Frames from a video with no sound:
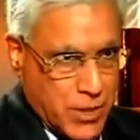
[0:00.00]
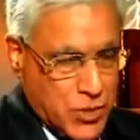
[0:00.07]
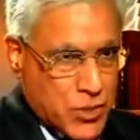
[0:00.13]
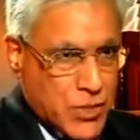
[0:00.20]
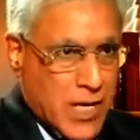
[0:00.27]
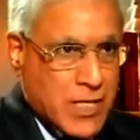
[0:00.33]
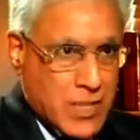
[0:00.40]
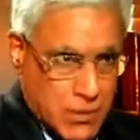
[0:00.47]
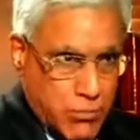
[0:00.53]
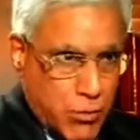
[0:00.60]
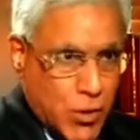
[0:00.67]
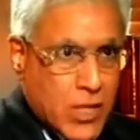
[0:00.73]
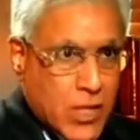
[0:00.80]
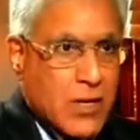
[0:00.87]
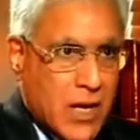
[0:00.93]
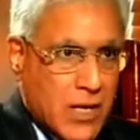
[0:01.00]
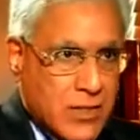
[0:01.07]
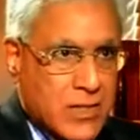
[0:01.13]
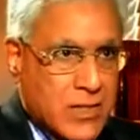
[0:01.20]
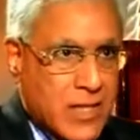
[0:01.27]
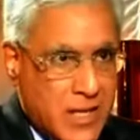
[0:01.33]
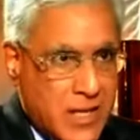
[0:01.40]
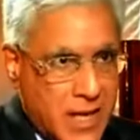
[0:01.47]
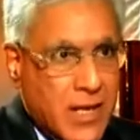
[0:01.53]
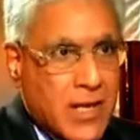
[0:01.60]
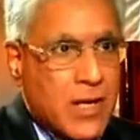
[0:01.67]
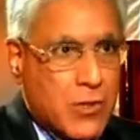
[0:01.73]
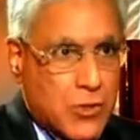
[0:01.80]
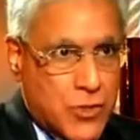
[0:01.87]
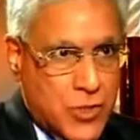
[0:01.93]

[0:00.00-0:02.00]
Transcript: the yes, patient yes, as they, Ebola they, rather than dengue